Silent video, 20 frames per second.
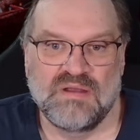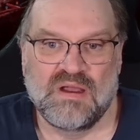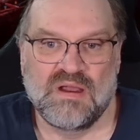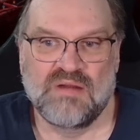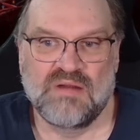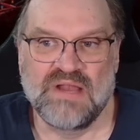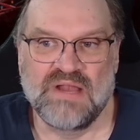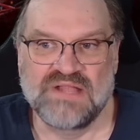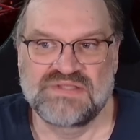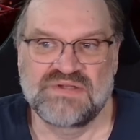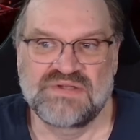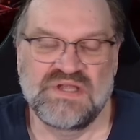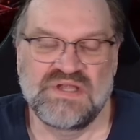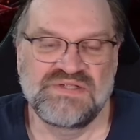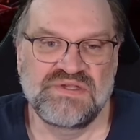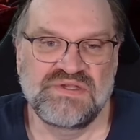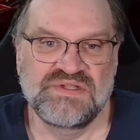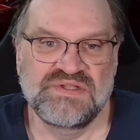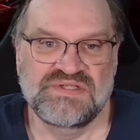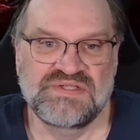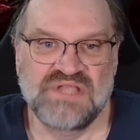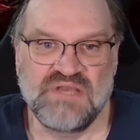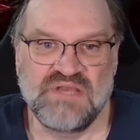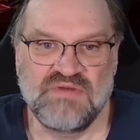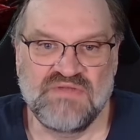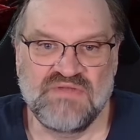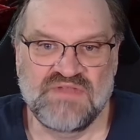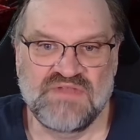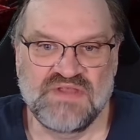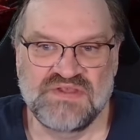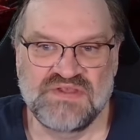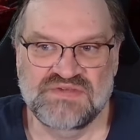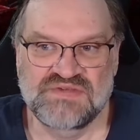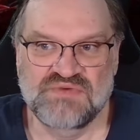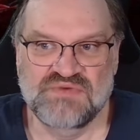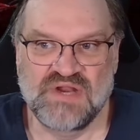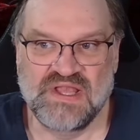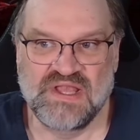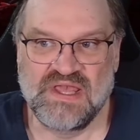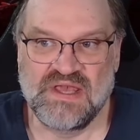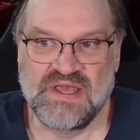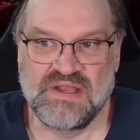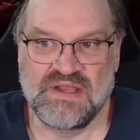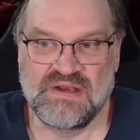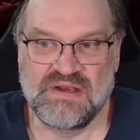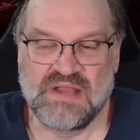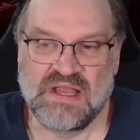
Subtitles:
All right, so as you can see, we've done this run again,